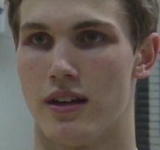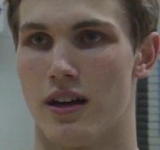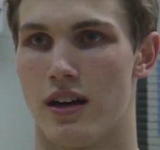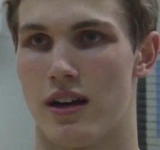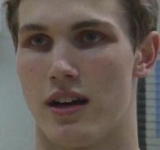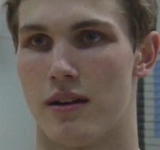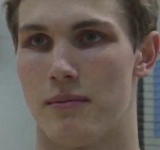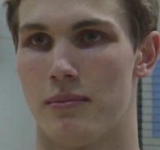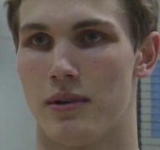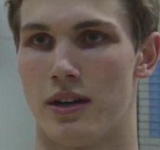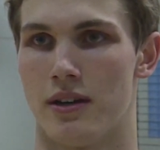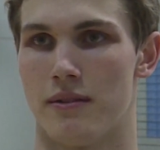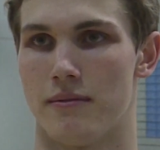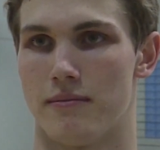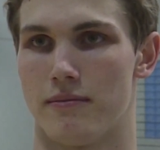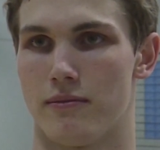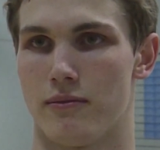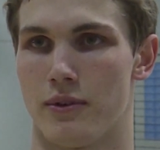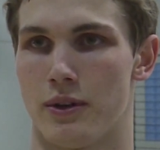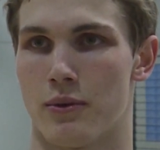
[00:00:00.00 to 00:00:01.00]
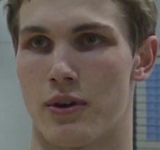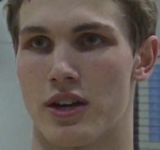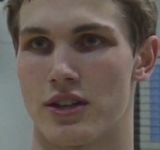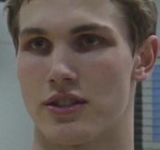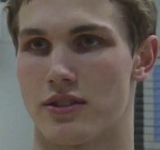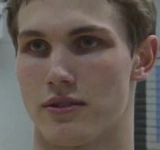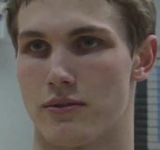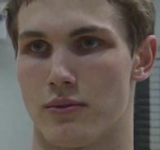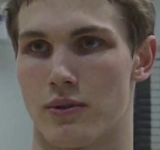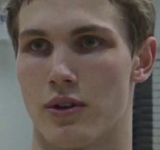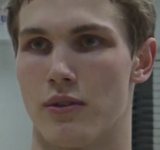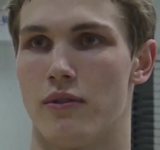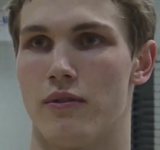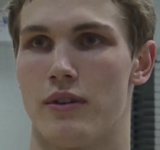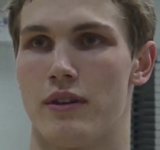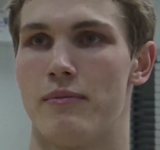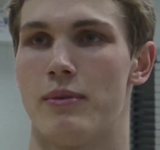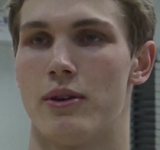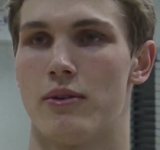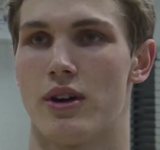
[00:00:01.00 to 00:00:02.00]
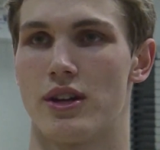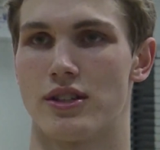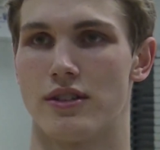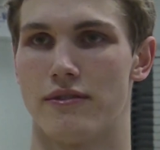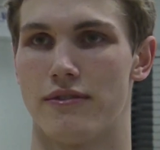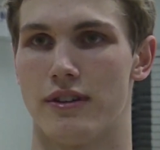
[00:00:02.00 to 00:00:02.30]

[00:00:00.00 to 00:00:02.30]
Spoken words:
But we've been watching